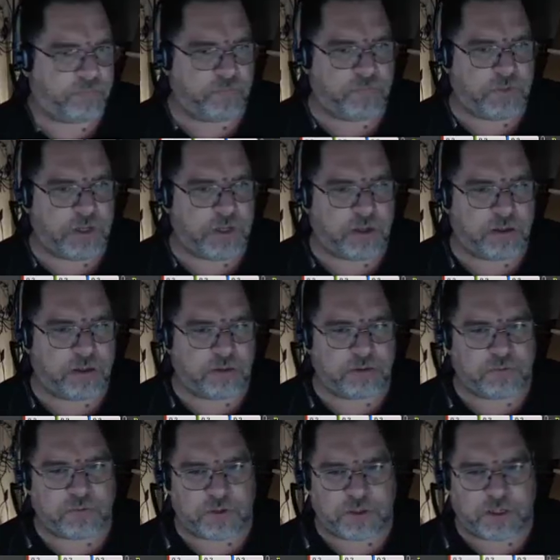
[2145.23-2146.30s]
yeah,
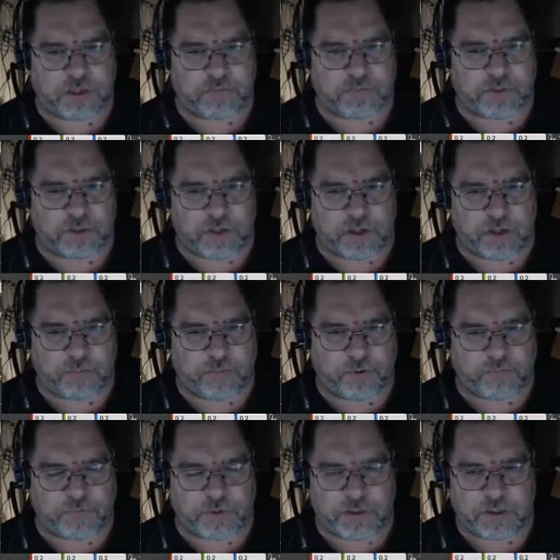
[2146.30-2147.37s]
trying to get everything lined up
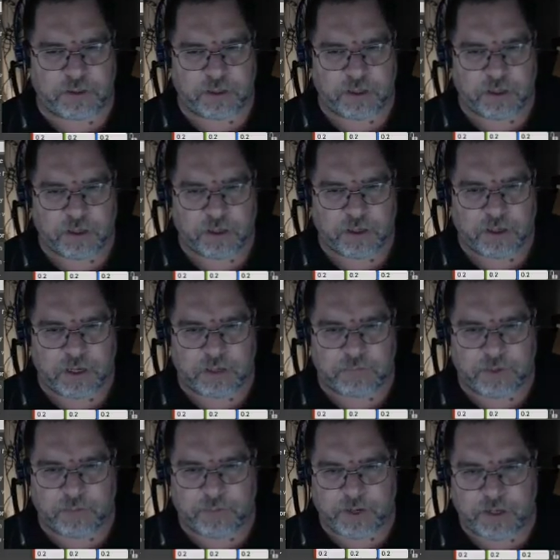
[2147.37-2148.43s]
perfectly can
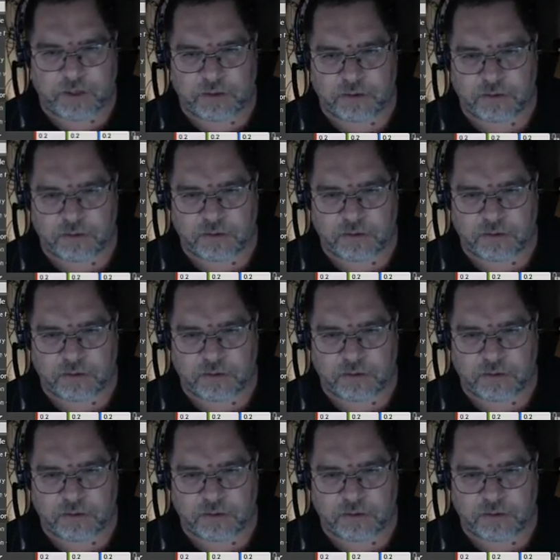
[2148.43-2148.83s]
be a pain.